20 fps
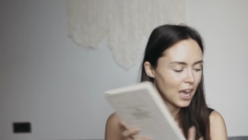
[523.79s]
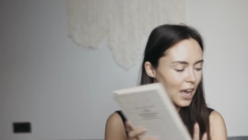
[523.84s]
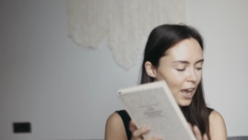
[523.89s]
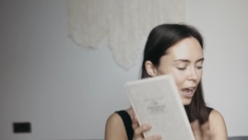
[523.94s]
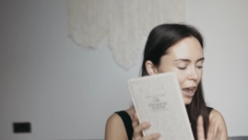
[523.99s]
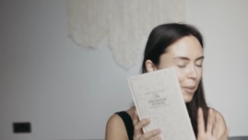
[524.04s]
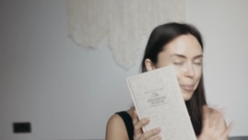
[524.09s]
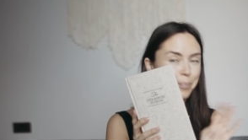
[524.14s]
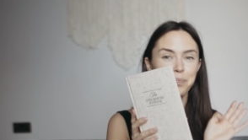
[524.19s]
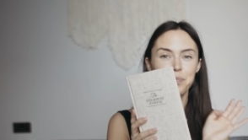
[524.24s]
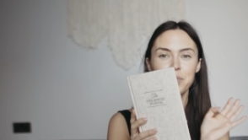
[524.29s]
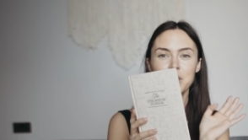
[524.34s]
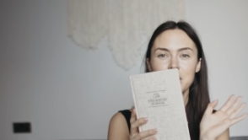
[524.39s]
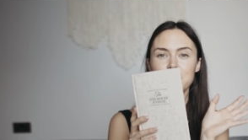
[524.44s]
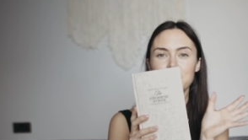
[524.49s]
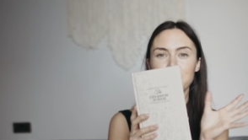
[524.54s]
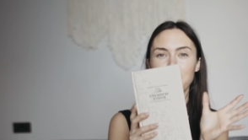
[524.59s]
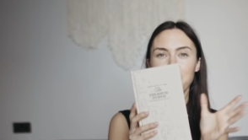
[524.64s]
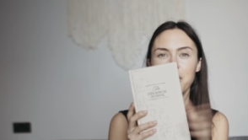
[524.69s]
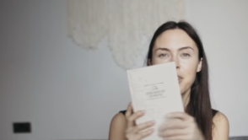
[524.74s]
Um,
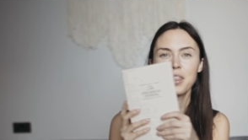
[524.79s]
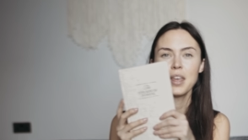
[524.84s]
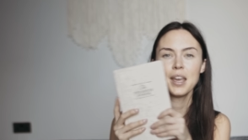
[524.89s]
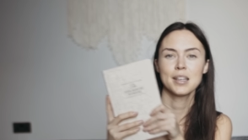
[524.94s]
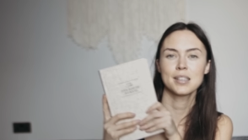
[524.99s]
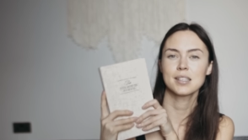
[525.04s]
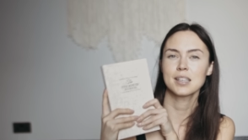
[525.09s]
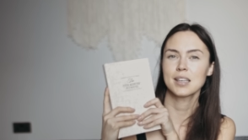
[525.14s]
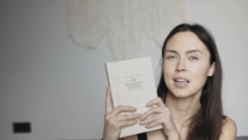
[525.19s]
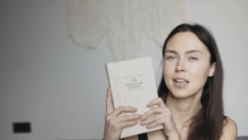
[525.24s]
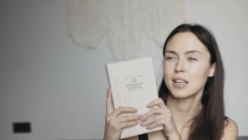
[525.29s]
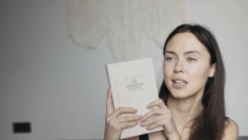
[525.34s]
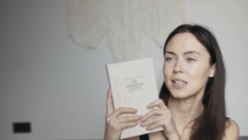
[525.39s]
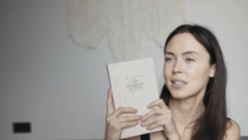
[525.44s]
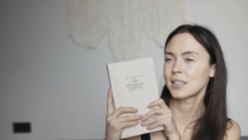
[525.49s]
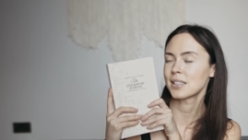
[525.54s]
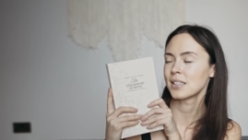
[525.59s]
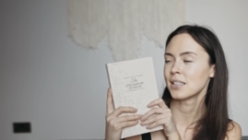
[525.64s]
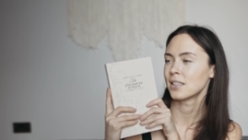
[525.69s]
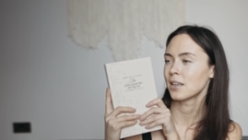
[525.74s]
so, this
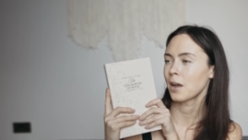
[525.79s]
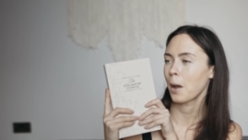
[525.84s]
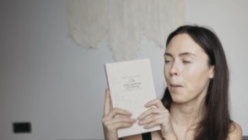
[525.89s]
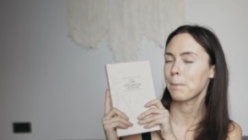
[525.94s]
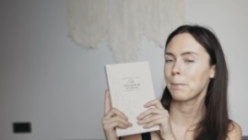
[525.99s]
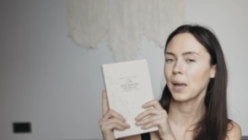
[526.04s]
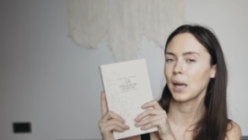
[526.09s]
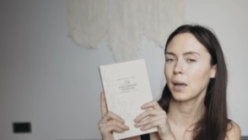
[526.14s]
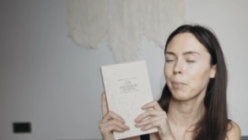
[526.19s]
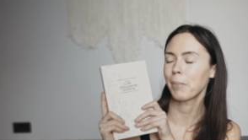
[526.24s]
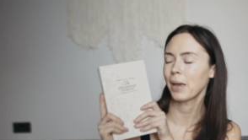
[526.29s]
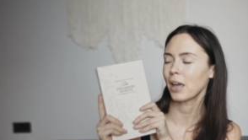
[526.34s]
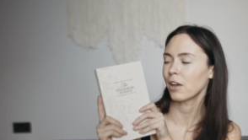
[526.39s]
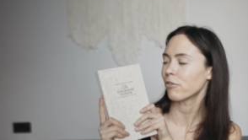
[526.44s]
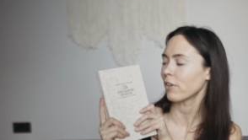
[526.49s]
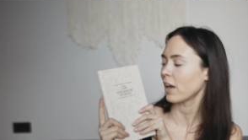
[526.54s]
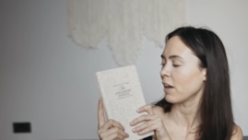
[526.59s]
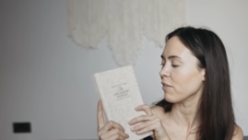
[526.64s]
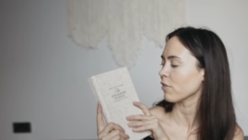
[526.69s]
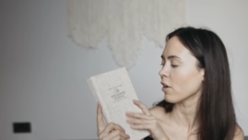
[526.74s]
is a big, big
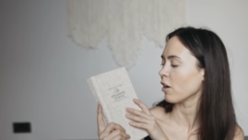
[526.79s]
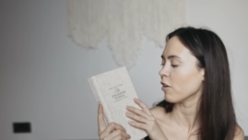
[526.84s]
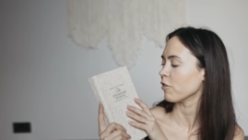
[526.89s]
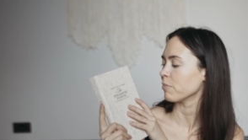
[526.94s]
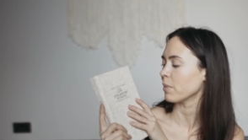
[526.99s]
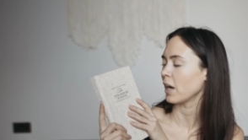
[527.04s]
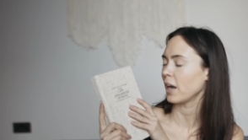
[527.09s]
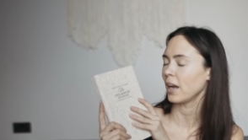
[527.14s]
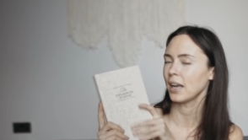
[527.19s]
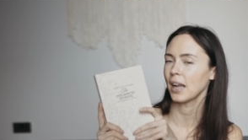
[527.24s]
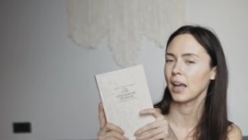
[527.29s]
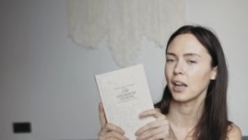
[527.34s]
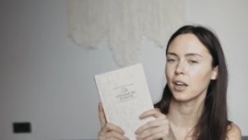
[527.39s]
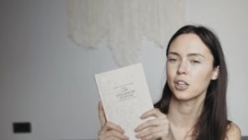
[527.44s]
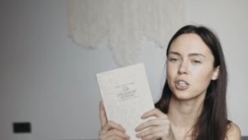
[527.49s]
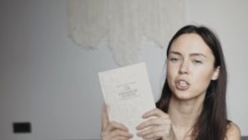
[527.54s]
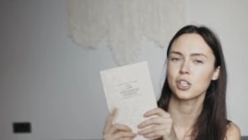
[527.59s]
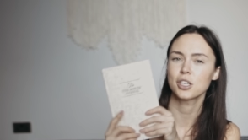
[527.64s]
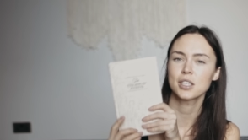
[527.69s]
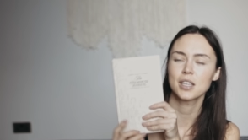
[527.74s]
favourite of mine, and I
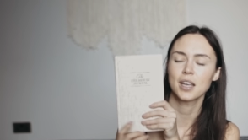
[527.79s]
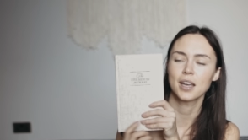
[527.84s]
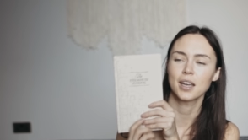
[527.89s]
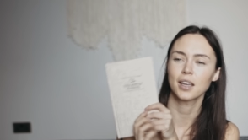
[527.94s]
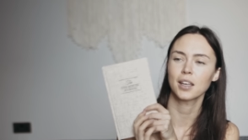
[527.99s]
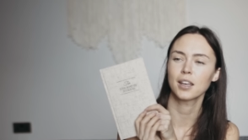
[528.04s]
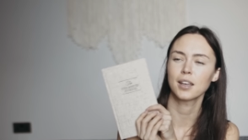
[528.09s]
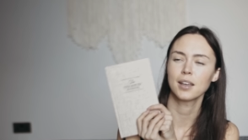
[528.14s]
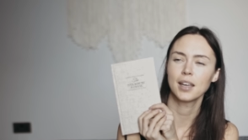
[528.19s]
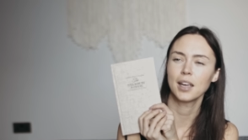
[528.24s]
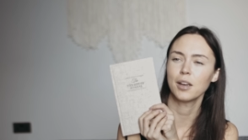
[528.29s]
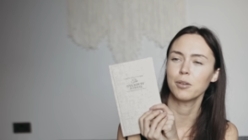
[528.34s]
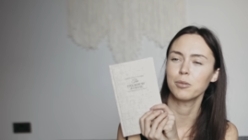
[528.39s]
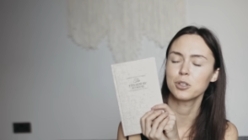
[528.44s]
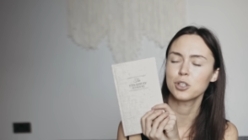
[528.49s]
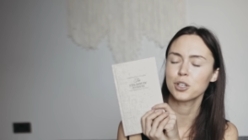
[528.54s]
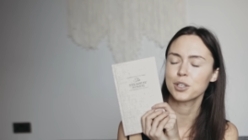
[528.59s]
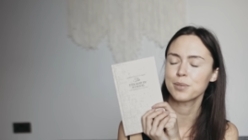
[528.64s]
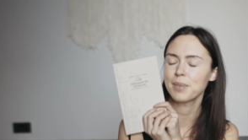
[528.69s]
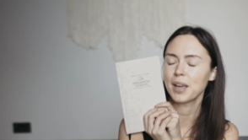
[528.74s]
just think it
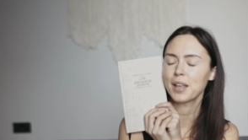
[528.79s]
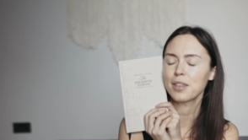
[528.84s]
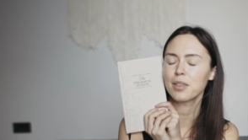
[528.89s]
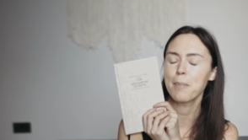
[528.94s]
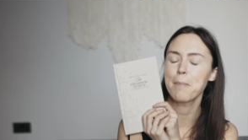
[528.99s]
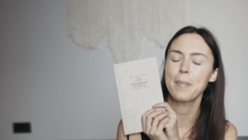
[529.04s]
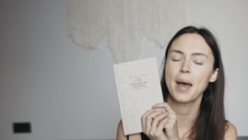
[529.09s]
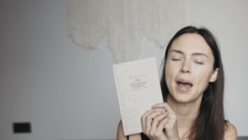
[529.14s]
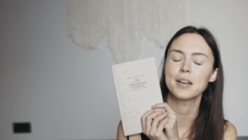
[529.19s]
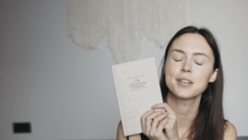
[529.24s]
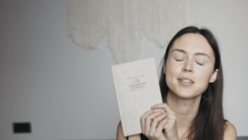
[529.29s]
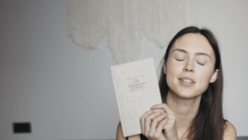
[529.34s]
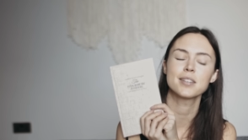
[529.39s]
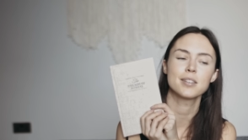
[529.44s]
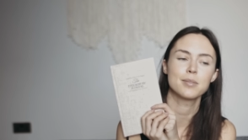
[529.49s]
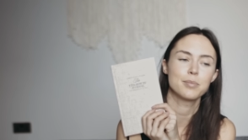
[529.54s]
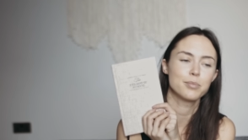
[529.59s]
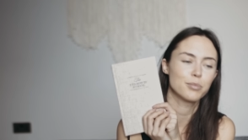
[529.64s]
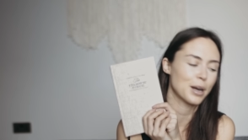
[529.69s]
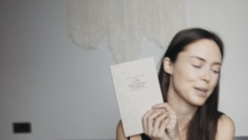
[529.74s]
would just make the
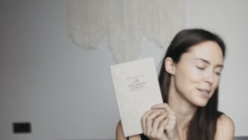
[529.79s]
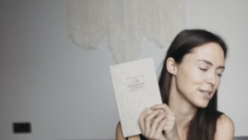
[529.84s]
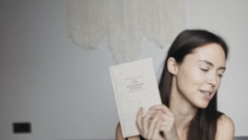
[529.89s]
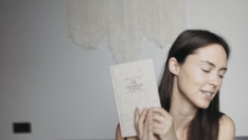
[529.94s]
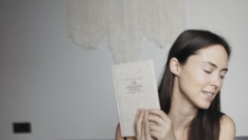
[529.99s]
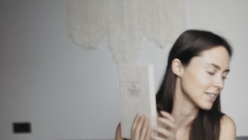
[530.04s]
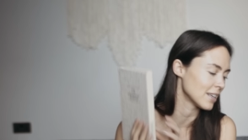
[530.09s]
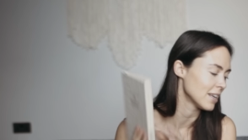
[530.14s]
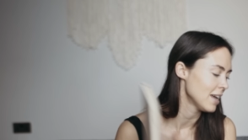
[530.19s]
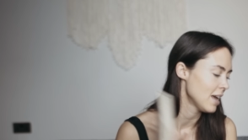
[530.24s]
best present.